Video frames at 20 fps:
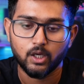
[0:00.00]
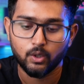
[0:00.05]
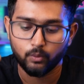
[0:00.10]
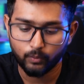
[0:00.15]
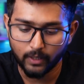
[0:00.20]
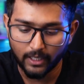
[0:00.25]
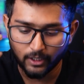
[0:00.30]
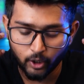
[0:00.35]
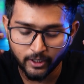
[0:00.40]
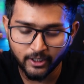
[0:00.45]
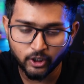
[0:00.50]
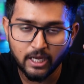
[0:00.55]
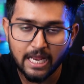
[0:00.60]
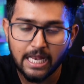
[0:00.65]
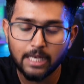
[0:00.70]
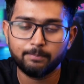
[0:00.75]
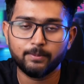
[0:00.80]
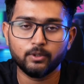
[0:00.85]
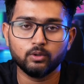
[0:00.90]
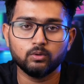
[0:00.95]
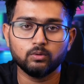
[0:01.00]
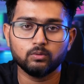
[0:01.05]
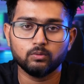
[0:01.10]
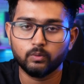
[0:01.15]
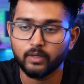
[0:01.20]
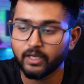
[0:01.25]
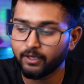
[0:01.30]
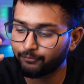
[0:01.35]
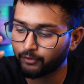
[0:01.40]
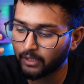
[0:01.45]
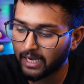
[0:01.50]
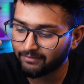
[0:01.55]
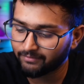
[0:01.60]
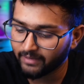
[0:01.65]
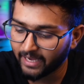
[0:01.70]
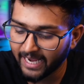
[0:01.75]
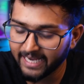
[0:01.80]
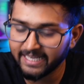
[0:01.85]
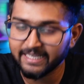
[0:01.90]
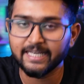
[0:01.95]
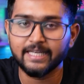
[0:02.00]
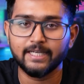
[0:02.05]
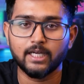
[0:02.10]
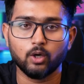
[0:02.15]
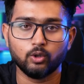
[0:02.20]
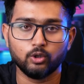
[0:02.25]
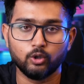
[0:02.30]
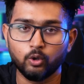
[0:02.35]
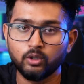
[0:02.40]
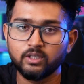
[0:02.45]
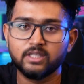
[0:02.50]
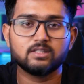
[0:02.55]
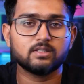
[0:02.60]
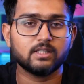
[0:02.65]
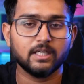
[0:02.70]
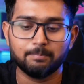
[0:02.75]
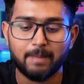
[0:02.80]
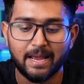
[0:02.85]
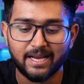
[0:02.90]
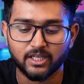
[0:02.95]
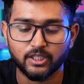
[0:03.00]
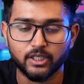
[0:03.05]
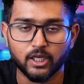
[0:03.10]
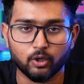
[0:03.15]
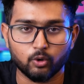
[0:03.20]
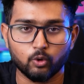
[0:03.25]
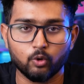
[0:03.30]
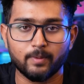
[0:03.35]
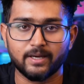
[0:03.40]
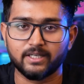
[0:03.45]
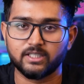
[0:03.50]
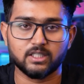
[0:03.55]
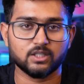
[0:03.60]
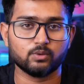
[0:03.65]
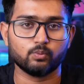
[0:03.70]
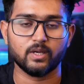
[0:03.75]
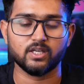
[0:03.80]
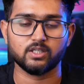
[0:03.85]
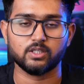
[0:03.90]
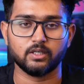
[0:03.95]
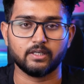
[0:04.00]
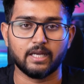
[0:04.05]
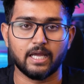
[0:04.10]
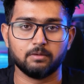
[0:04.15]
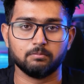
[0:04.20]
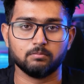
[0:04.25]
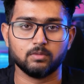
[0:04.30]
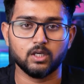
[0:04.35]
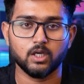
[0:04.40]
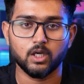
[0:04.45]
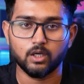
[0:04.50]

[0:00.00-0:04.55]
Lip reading: We are going to help you. If you have any doubt, don't sit back in your room and just waste your time.